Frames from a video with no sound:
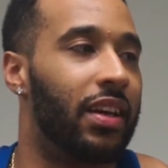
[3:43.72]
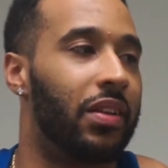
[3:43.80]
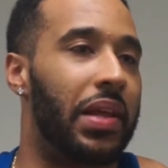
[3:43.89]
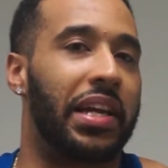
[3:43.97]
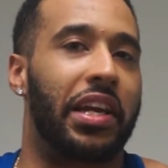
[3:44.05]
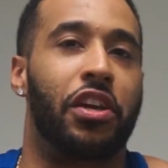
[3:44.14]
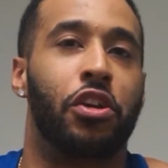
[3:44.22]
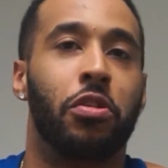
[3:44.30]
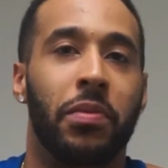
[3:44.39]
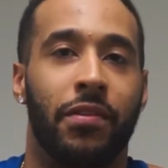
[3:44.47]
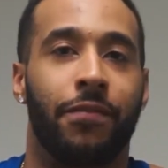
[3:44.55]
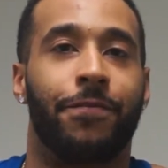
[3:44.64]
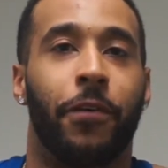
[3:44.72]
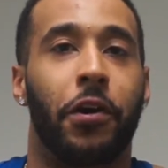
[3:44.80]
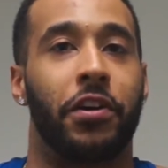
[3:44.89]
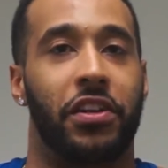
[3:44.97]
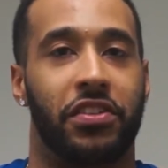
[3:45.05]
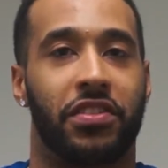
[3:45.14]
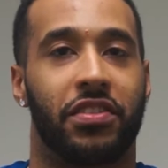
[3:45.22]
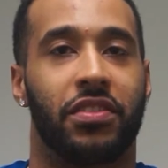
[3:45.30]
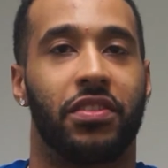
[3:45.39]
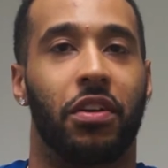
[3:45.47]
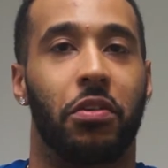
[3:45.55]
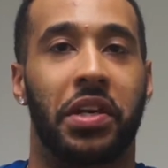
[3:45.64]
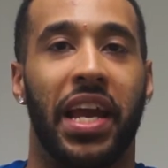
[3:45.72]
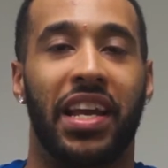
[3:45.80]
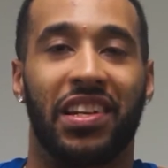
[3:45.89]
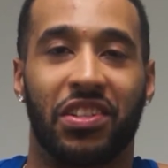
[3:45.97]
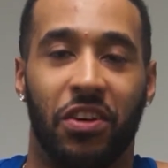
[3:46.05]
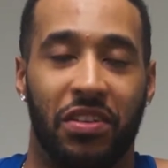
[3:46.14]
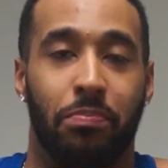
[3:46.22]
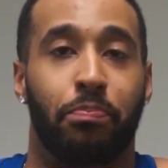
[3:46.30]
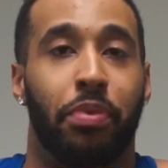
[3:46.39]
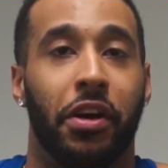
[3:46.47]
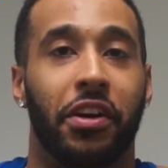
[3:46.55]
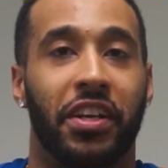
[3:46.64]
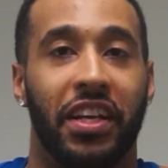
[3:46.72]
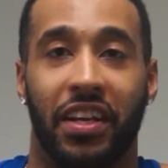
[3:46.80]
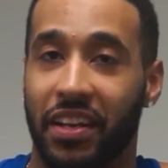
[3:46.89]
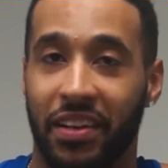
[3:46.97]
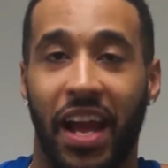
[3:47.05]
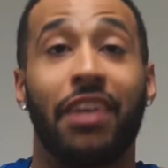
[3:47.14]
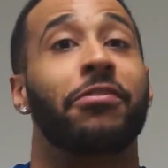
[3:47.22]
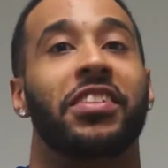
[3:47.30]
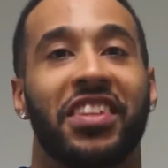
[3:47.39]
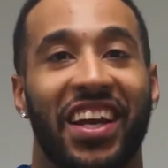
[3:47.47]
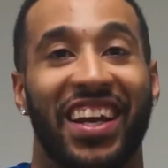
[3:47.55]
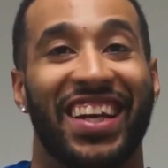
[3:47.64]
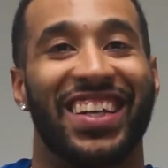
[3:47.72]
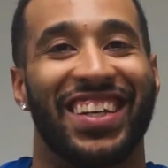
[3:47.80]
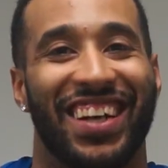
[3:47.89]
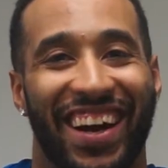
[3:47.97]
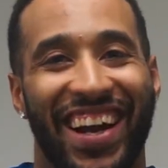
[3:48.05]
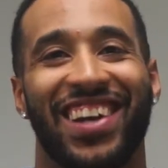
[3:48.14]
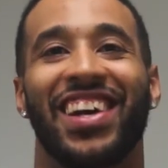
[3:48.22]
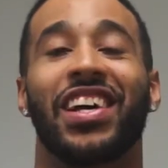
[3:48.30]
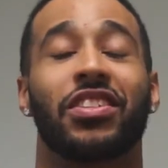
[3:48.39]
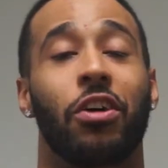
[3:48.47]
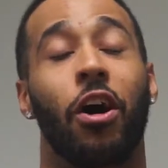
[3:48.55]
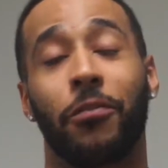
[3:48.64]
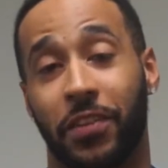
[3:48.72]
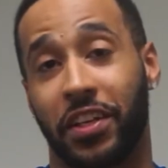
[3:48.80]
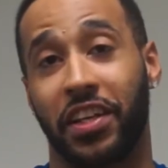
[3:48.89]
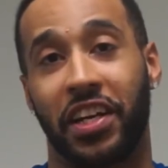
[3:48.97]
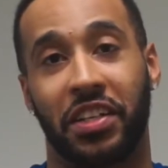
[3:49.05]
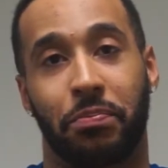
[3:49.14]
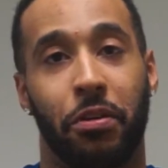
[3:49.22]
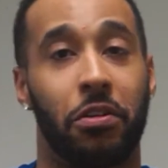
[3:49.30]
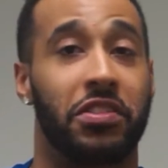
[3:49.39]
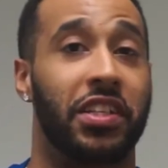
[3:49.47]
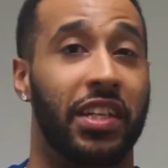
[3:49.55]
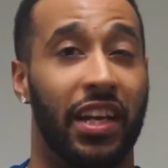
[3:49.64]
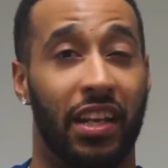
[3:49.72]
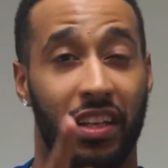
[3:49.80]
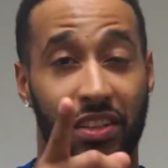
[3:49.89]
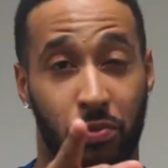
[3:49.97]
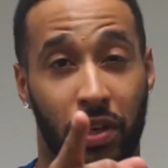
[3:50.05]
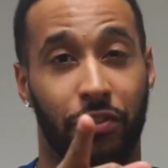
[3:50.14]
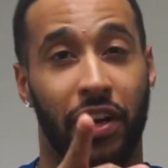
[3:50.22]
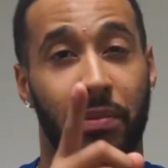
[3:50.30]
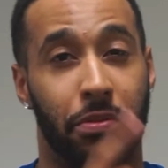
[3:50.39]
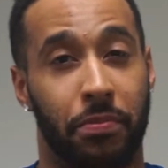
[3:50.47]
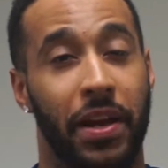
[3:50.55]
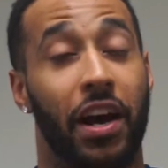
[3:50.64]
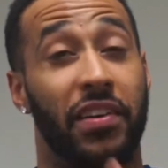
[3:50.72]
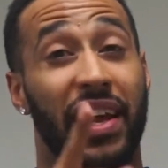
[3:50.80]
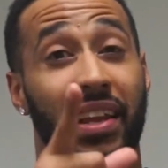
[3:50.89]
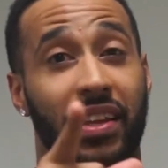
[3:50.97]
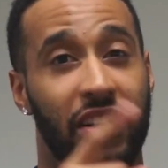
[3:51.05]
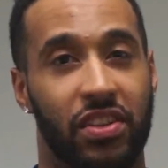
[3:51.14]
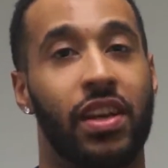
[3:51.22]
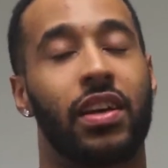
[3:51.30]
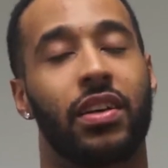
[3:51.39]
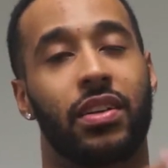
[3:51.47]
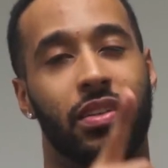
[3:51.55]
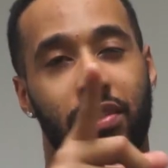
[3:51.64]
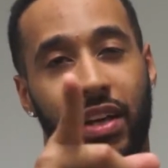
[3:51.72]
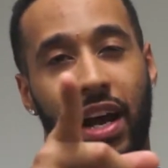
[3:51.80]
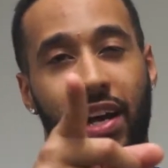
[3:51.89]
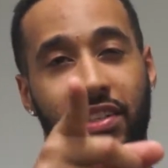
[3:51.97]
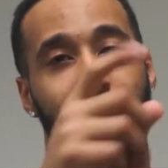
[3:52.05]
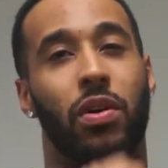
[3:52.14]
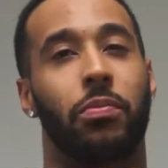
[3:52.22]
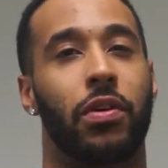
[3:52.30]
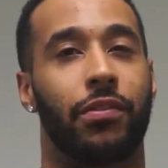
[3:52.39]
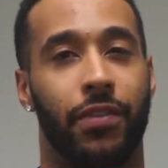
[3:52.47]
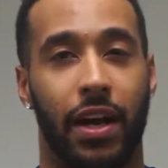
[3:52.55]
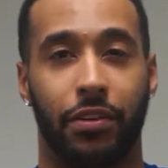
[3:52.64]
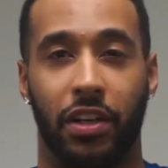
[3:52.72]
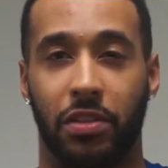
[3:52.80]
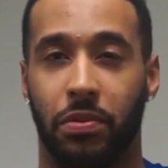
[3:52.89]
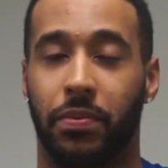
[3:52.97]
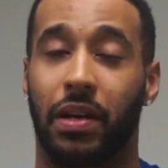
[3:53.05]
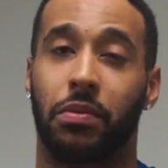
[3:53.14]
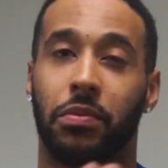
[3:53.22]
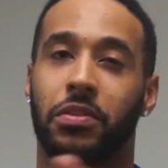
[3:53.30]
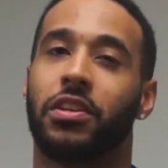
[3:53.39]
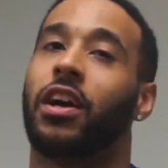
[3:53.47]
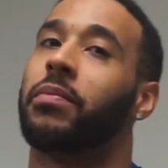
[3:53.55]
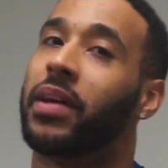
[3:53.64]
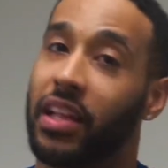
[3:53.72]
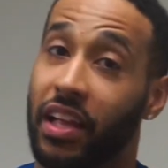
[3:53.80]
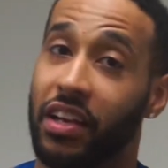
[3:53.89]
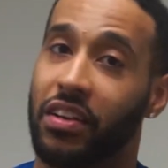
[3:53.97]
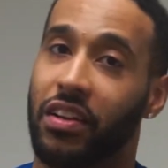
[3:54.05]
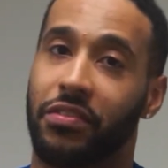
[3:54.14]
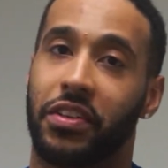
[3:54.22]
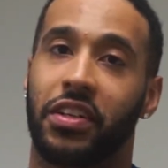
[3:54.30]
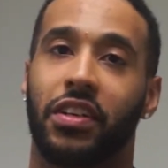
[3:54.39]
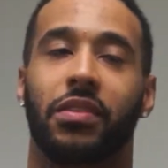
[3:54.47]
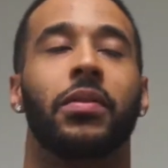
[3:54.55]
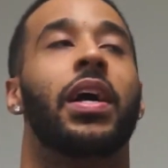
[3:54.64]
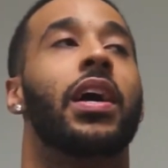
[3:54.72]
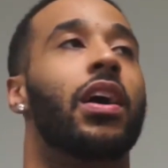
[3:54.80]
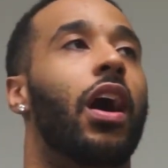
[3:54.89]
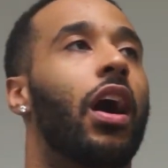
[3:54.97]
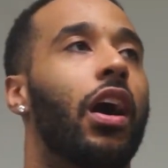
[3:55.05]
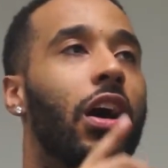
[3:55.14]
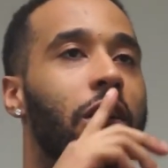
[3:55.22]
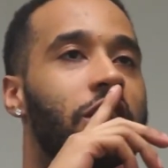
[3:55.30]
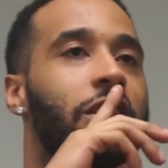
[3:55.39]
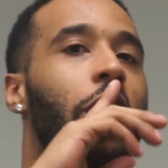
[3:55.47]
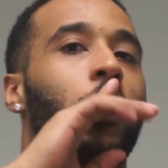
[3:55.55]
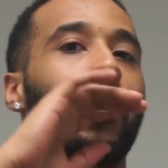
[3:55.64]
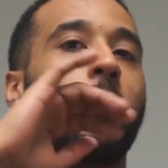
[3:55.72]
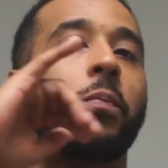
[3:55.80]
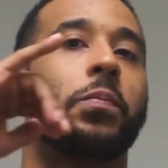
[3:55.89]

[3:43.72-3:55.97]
a human furnace, okay? And it starts burning everything, all right? So hopefully you're getting your protein in, at least 1 gram per pound at least. So I say 1.5 grams per pound, but we'll talk about that in another video. So